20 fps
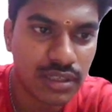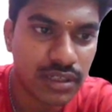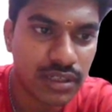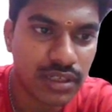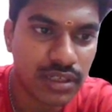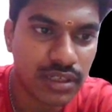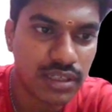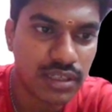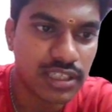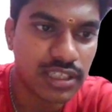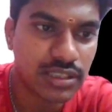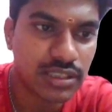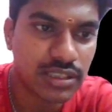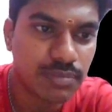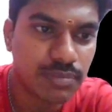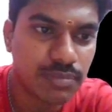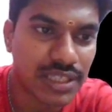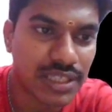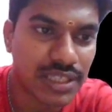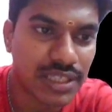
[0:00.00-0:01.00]
This
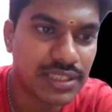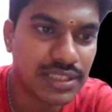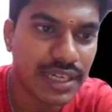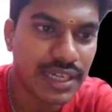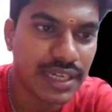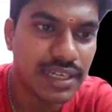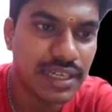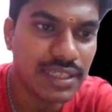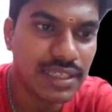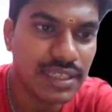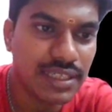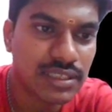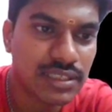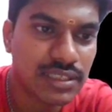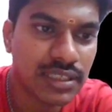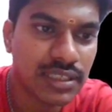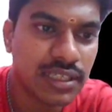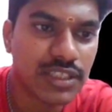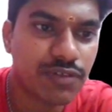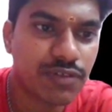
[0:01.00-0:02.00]
purchase
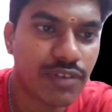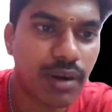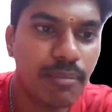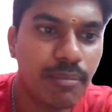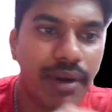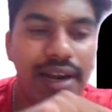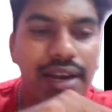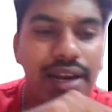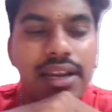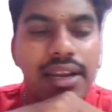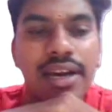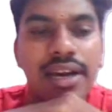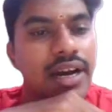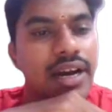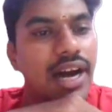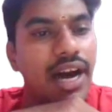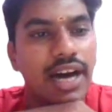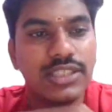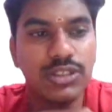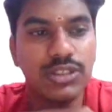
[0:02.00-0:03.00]
is from an
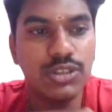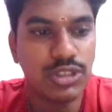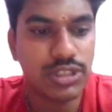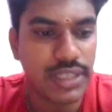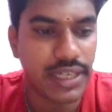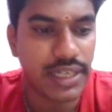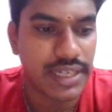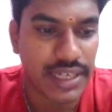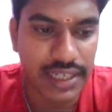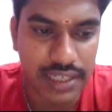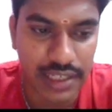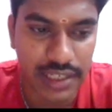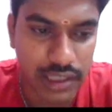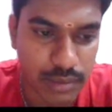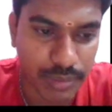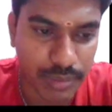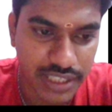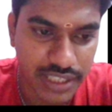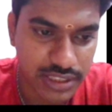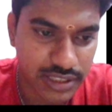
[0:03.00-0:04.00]
associated
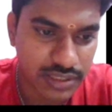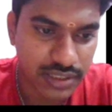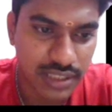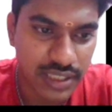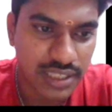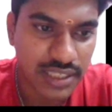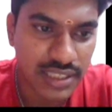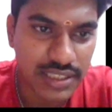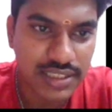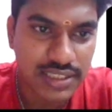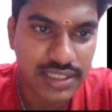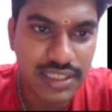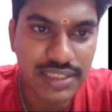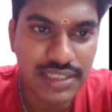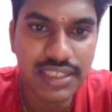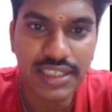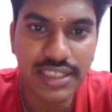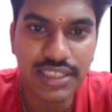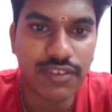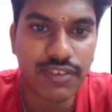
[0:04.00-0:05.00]
enterprise. Since
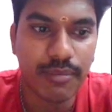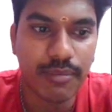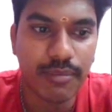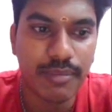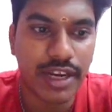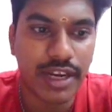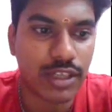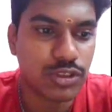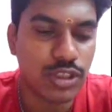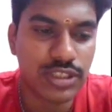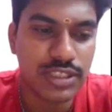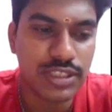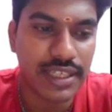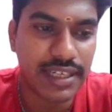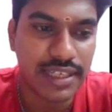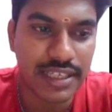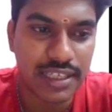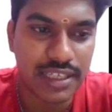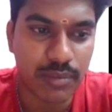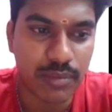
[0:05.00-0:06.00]
it is from an associated
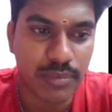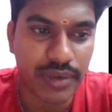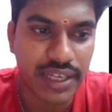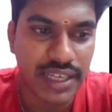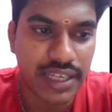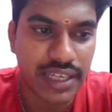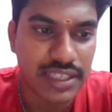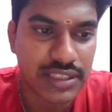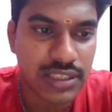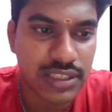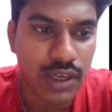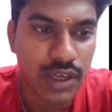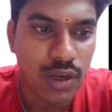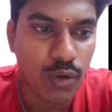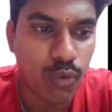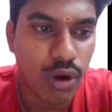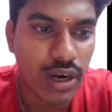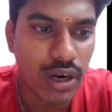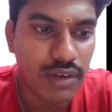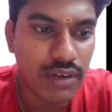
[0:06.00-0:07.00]
enterprise,
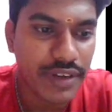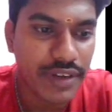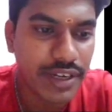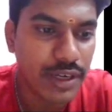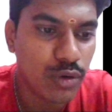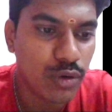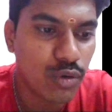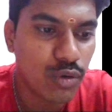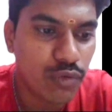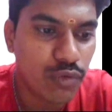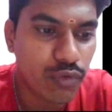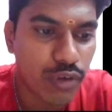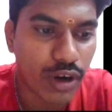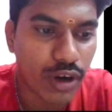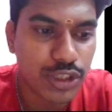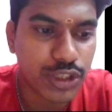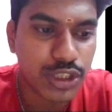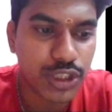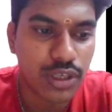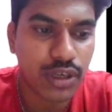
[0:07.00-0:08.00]
what we know for
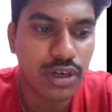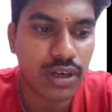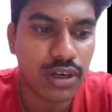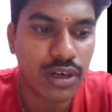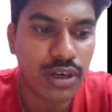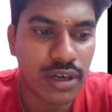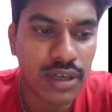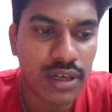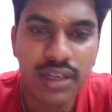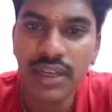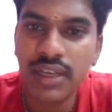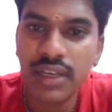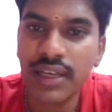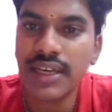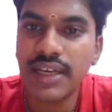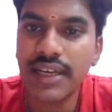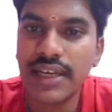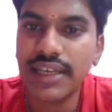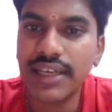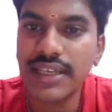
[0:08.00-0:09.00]
sure,
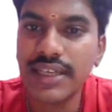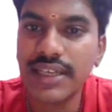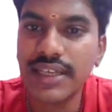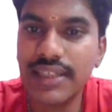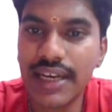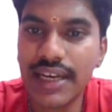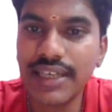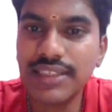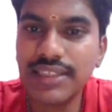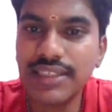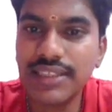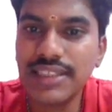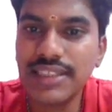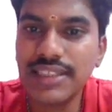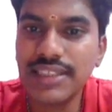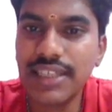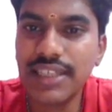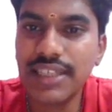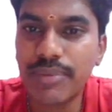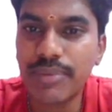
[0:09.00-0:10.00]
in the resale
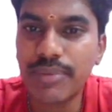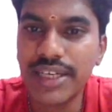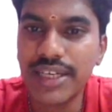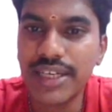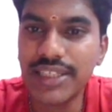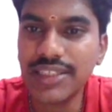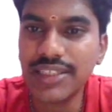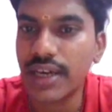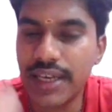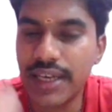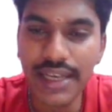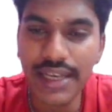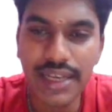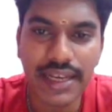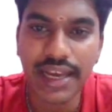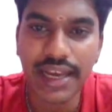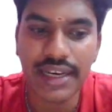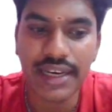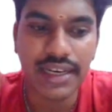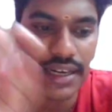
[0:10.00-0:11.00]
price namak already
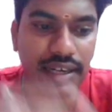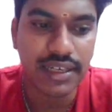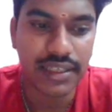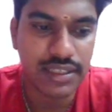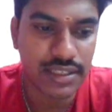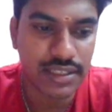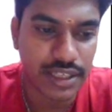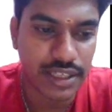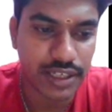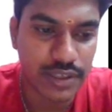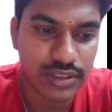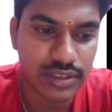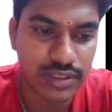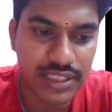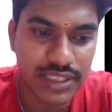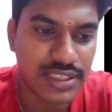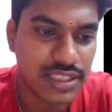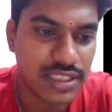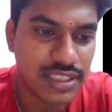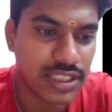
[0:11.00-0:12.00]
ennandrathu theriyum,
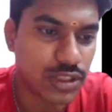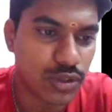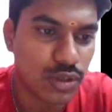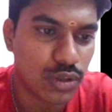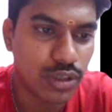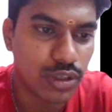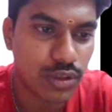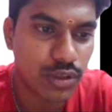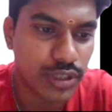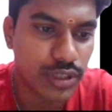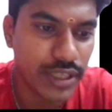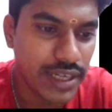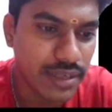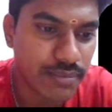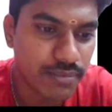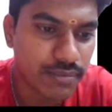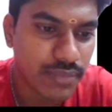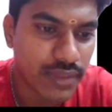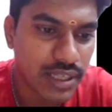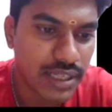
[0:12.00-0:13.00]
since it is sold to the
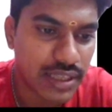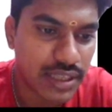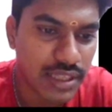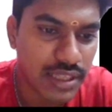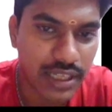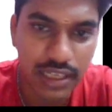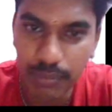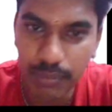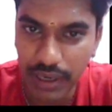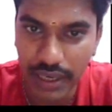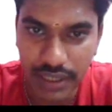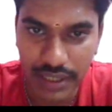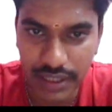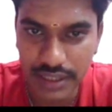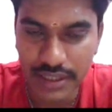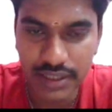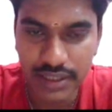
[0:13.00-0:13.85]
third party.